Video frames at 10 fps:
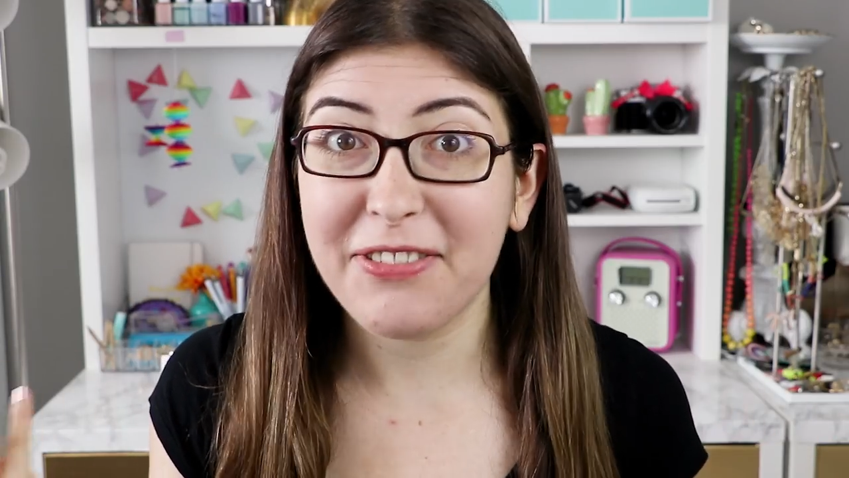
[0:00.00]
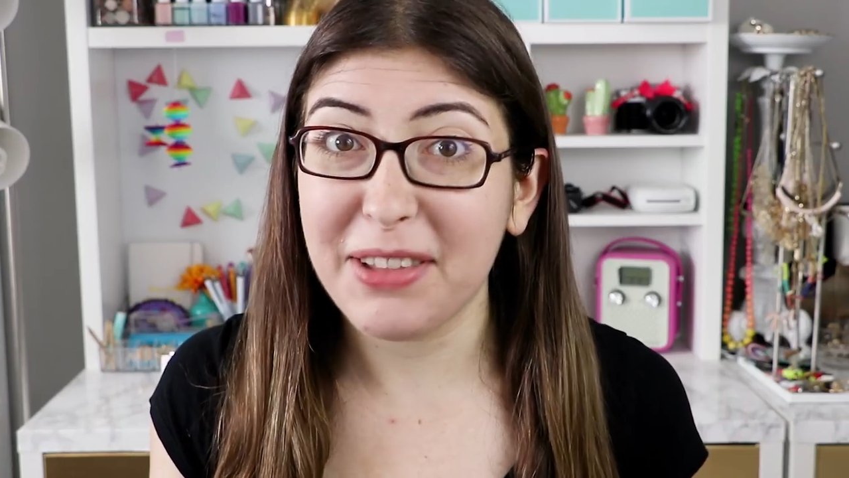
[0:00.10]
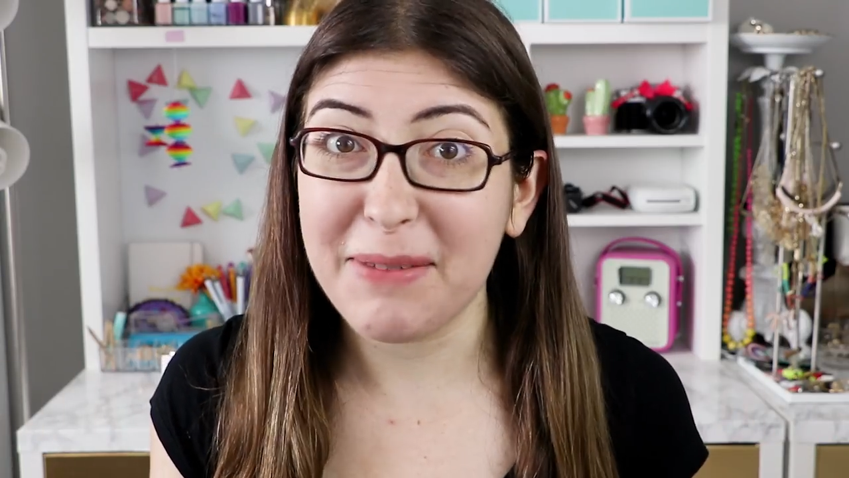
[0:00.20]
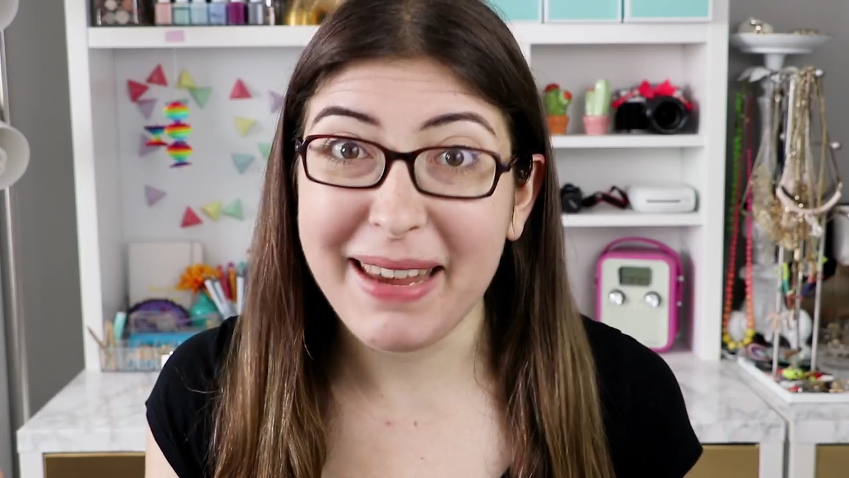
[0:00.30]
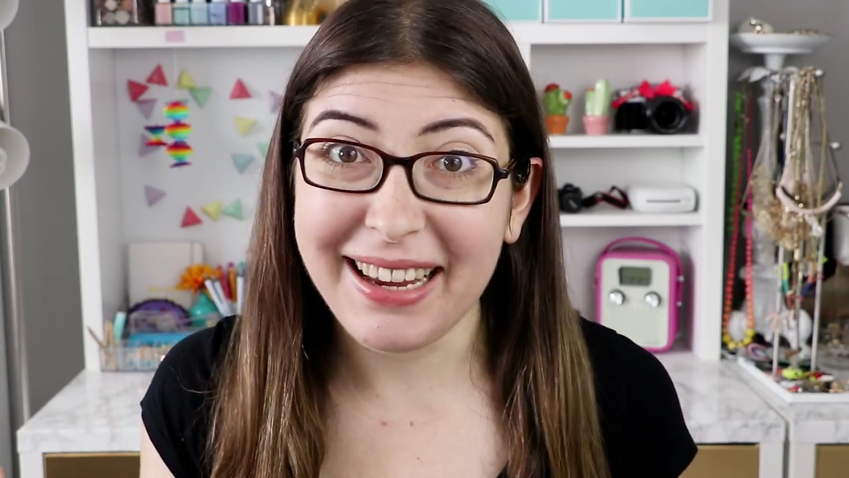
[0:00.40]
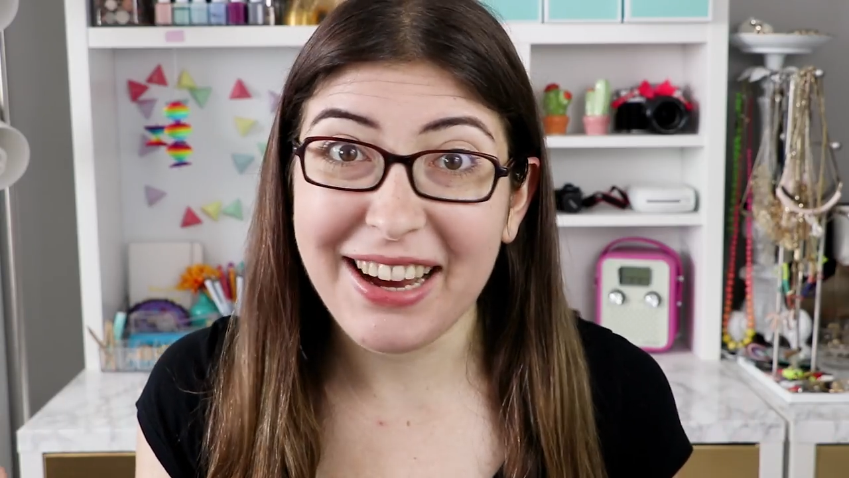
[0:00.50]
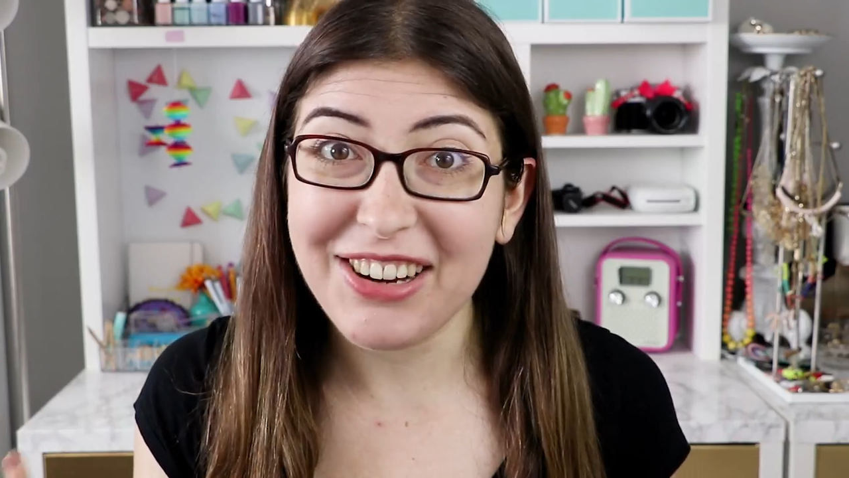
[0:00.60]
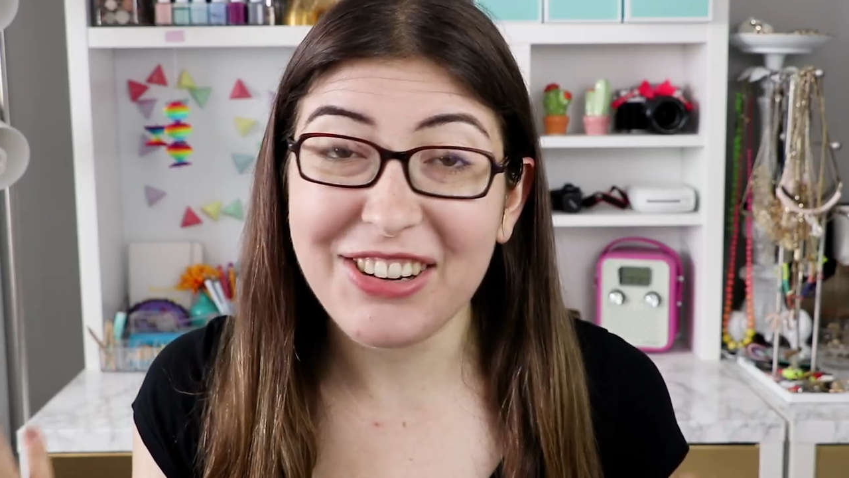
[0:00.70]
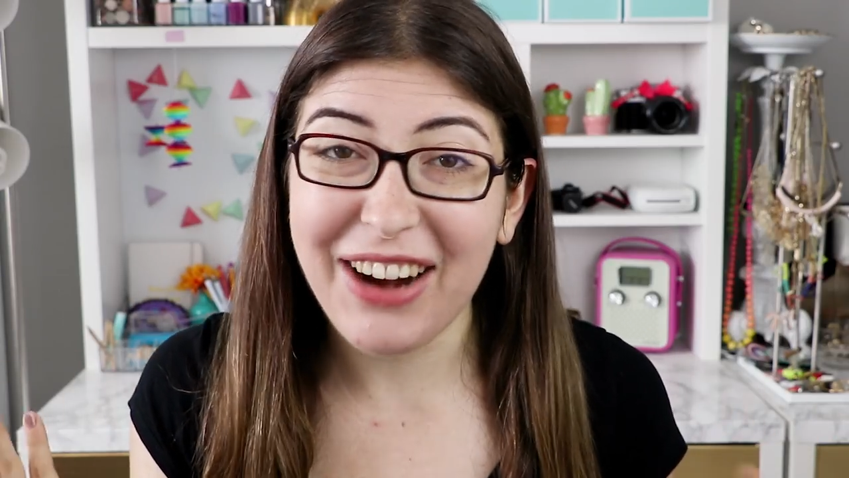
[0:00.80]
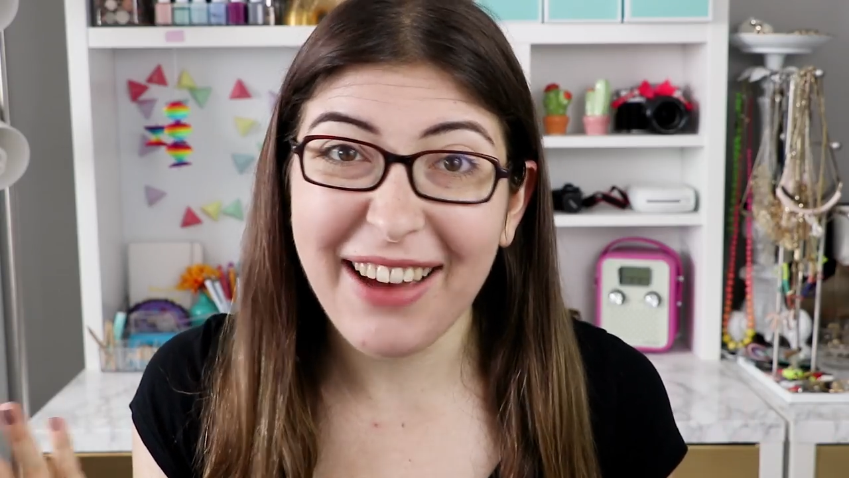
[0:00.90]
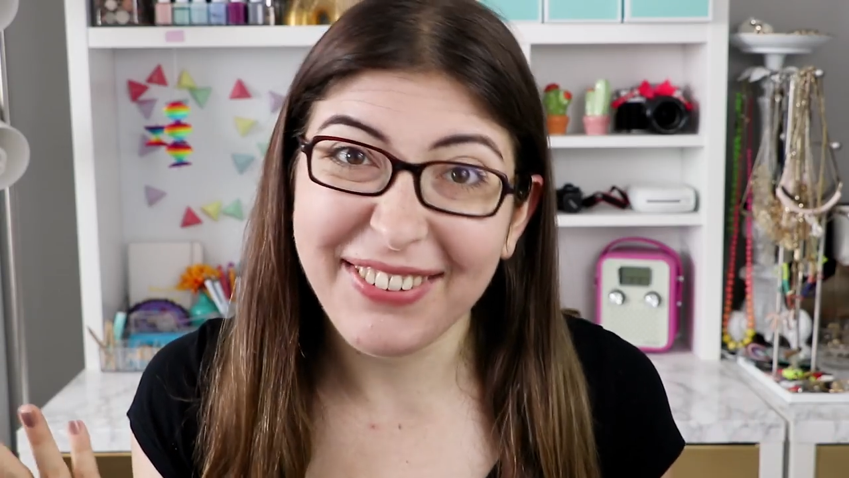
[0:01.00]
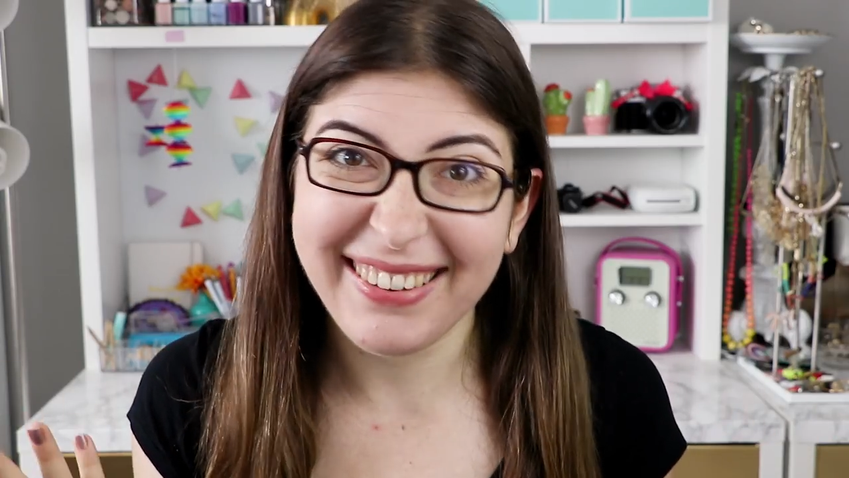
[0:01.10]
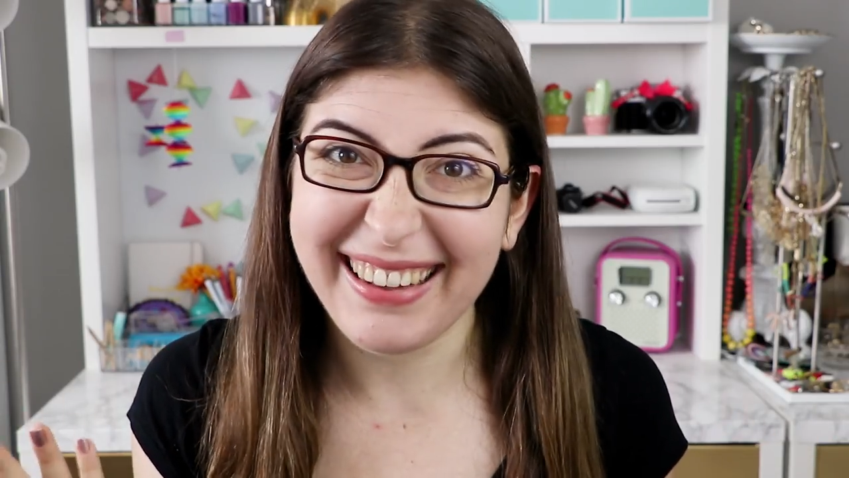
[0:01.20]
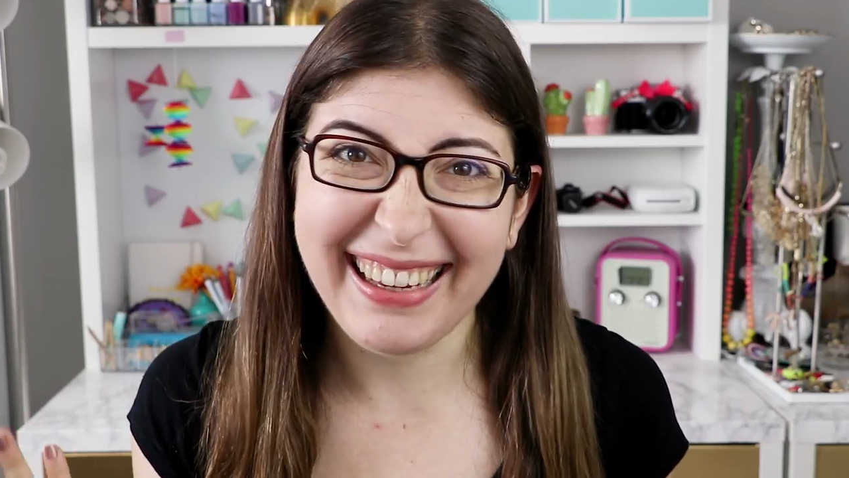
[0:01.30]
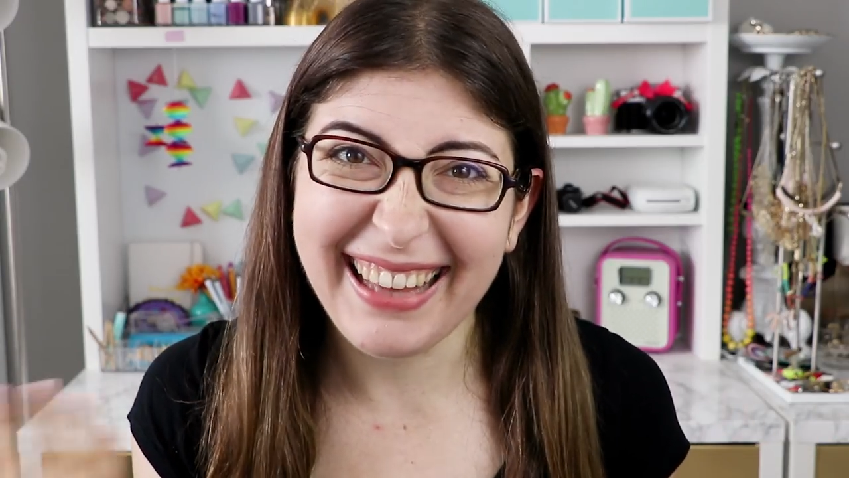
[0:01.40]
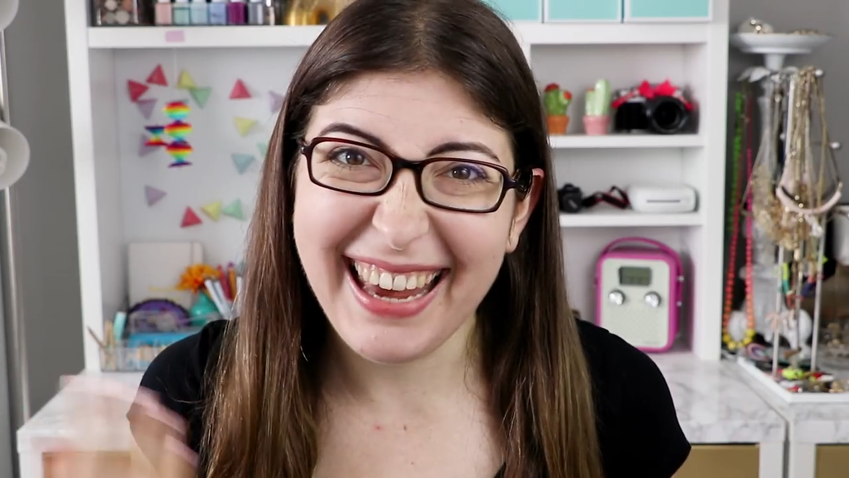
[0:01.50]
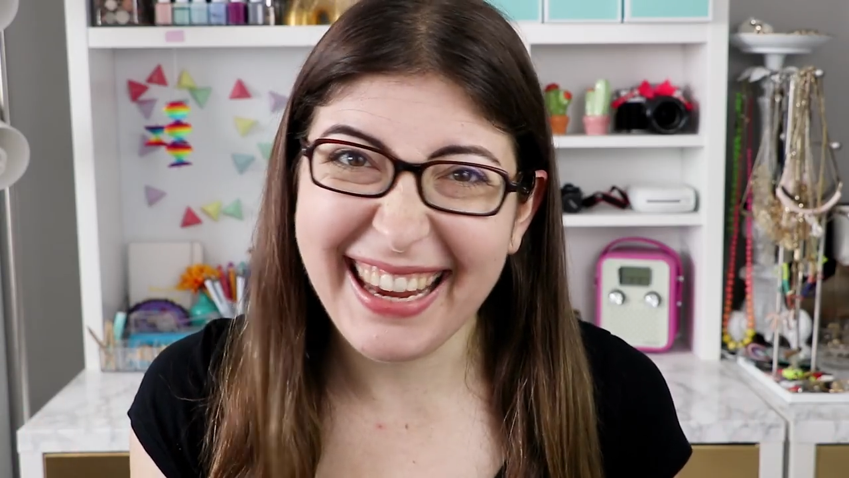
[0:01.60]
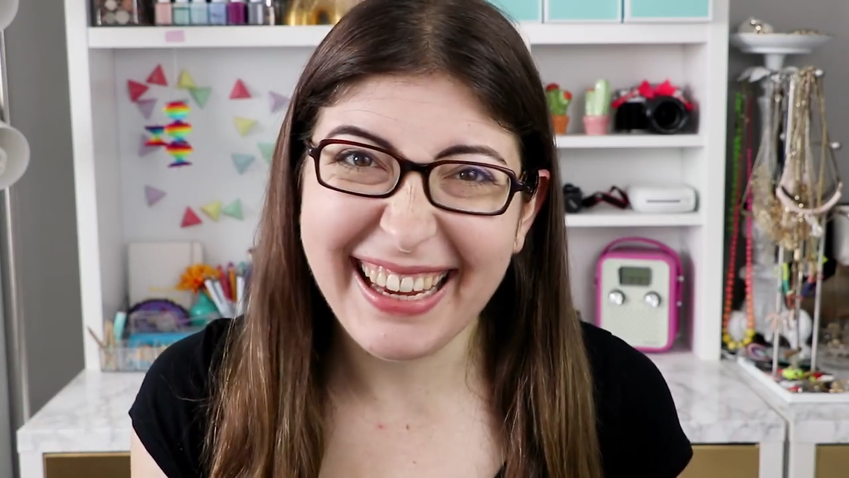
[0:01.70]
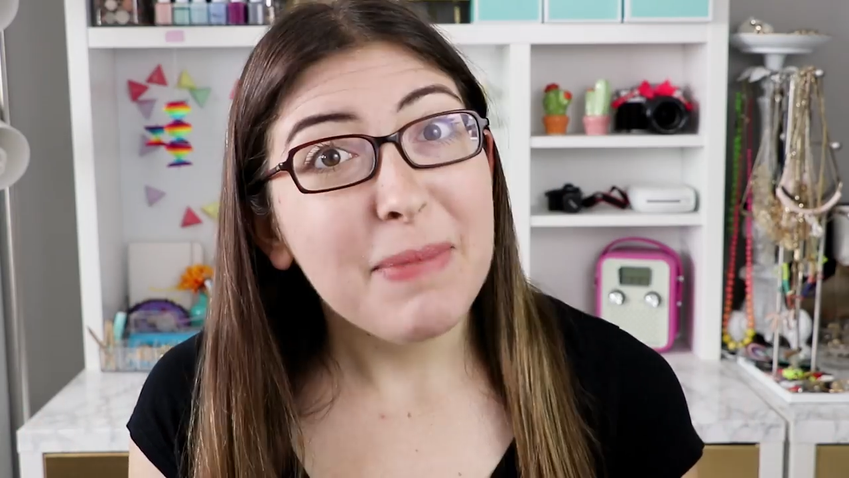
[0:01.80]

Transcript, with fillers: flamingo crafts lately.